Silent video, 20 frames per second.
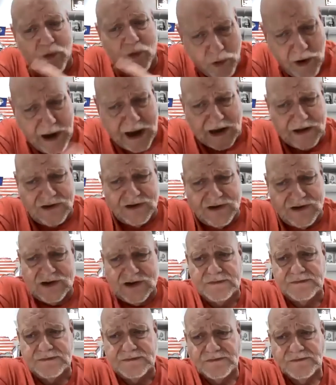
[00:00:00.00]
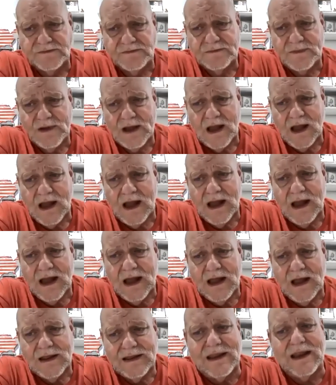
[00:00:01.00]
the which,
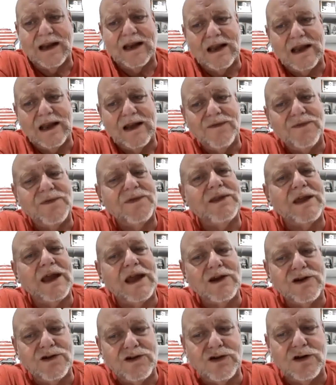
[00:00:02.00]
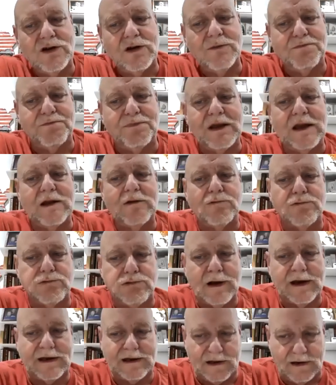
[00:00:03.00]
that if they should be
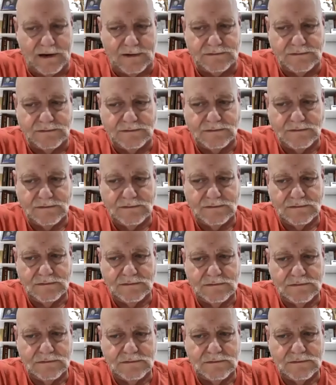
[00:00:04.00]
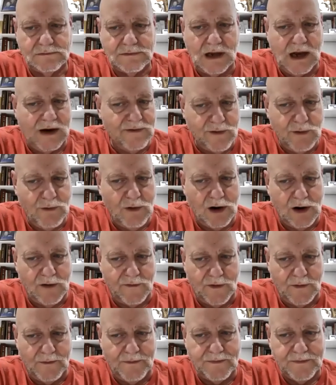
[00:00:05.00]
written, every one
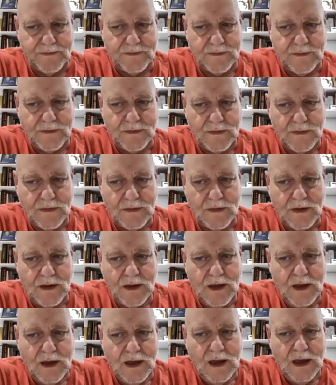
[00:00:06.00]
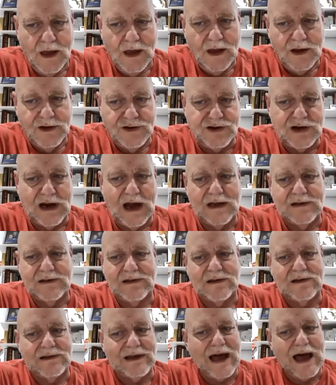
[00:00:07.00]
of them, John
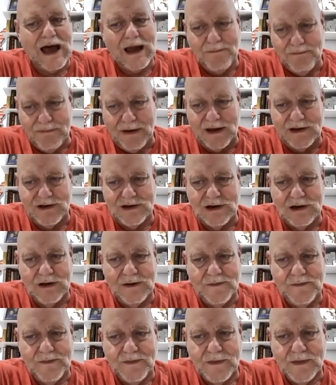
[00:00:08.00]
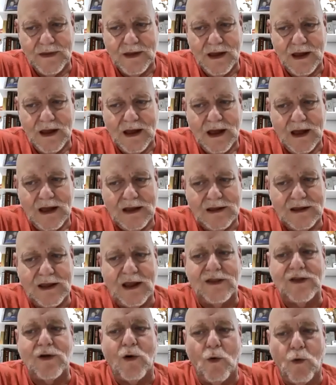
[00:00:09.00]
says, I bet you
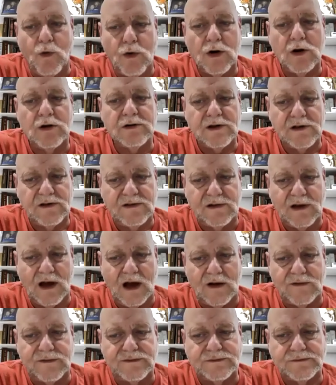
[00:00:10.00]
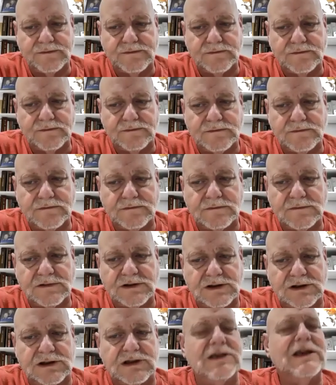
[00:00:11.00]
that the world itself
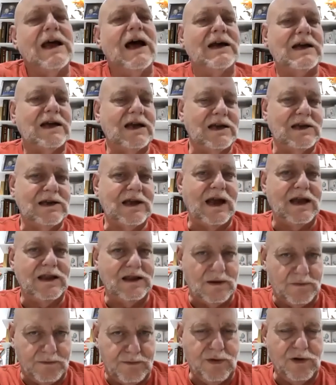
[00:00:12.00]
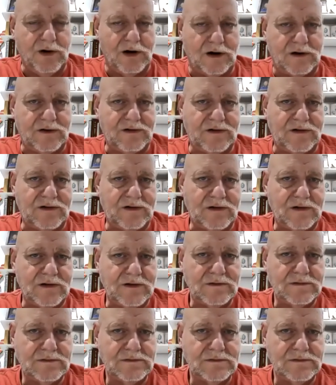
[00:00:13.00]
could not contain the books